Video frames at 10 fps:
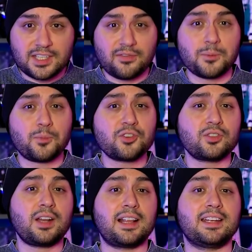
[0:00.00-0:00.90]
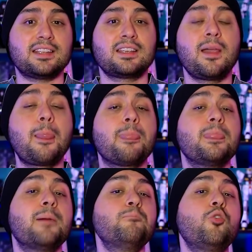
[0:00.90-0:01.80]
different personalities,
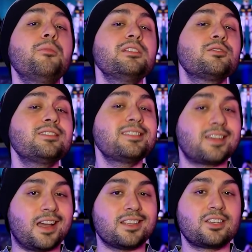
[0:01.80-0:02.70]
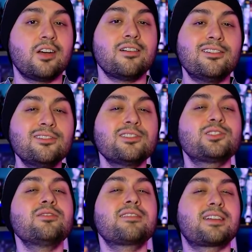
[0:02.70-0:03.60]
the Mobile Suit designs
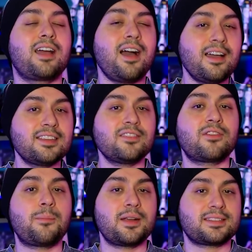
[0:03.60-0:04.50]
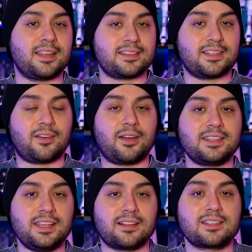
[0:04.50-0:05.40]
also kind of represents their
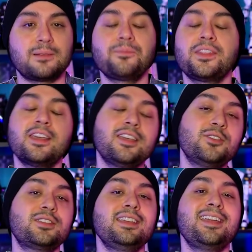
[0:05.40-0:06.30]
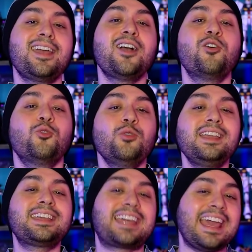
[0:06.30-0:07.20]
ideals. You see, we
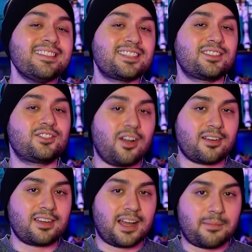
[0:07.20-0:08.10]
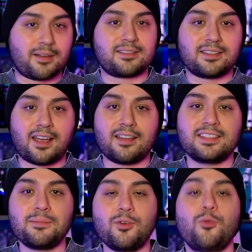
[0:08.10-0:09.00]
can't talk about
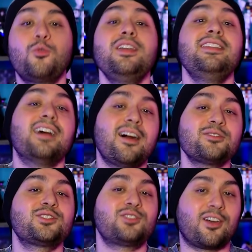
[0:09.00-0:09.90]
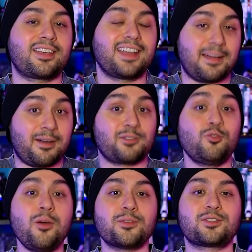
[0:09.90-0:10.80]
Gundam without talking about
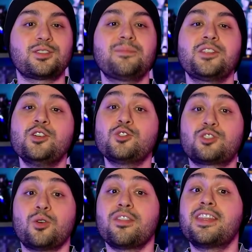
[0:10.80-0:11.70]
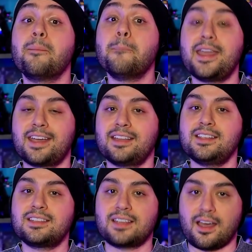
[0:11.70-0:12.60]
robots, so the mecha
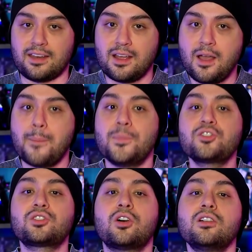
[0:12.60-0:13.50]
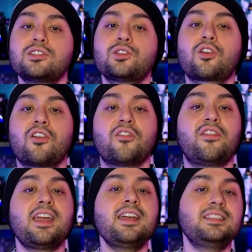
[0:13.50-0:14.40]
design must also
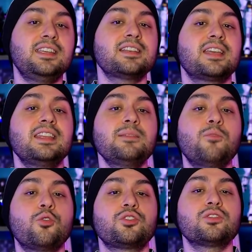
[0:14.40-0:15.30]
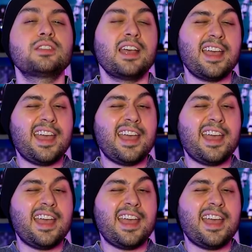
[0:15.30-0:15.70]
convey ideas and emotions,